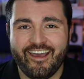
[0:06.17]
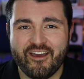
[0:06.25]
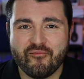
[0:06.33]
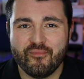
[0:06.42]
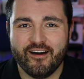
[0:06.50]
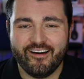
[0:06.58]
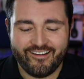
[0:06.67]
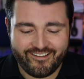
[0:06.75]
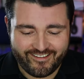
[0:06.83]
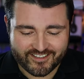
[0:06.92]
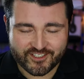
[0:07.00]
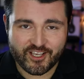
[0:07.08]
am
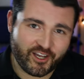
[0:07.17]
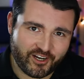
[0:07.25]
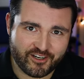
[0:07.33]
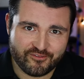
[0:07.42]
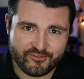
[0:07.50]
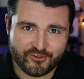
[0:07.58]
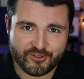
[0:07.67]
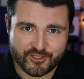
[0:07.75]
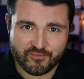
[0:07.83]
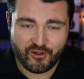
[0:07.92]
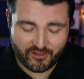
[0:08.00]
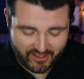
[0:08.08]
a sucker for
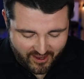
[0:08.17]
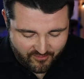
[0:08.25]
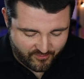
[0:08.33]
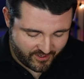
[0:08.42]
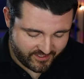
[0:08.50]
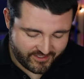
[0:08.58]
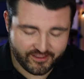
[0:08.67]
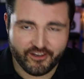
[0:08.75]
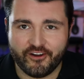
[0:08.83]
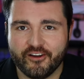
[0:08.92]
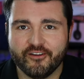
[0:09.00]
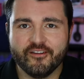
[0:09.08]
small cameras.
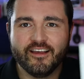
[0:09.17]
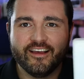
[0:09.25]
Look,